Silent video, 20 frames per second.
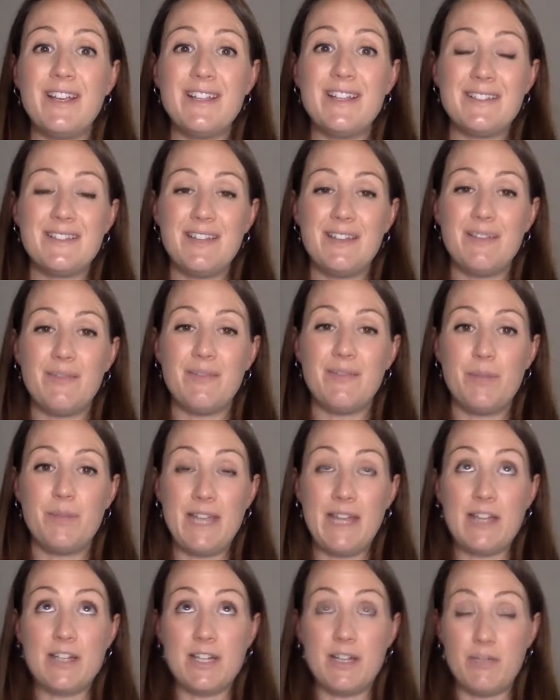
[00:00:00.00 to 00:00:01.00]
risk
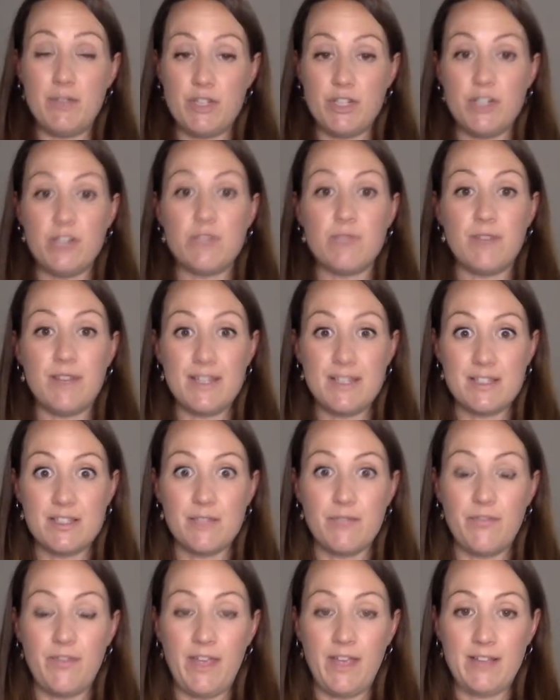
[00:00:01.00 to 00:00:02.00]
potentially reduce
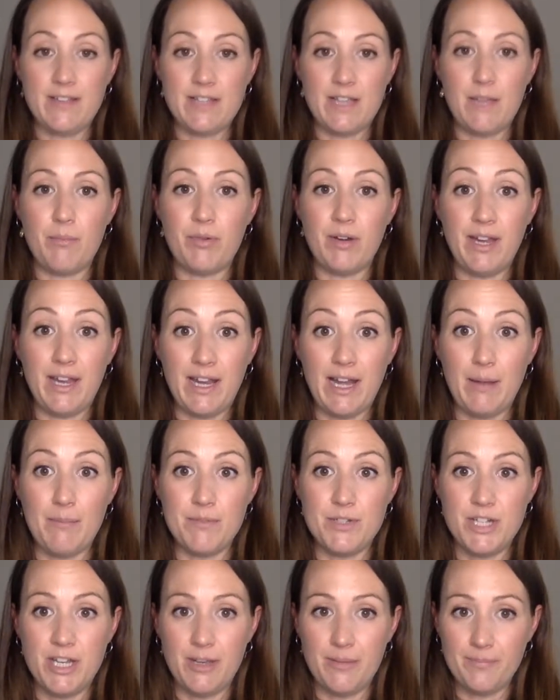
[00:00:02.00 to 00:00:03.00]
risks of things like
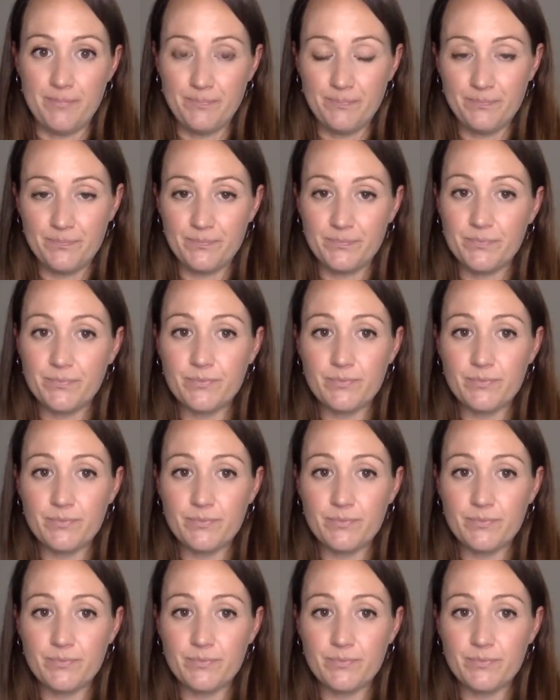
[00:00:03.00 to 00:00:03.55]
preeclampsia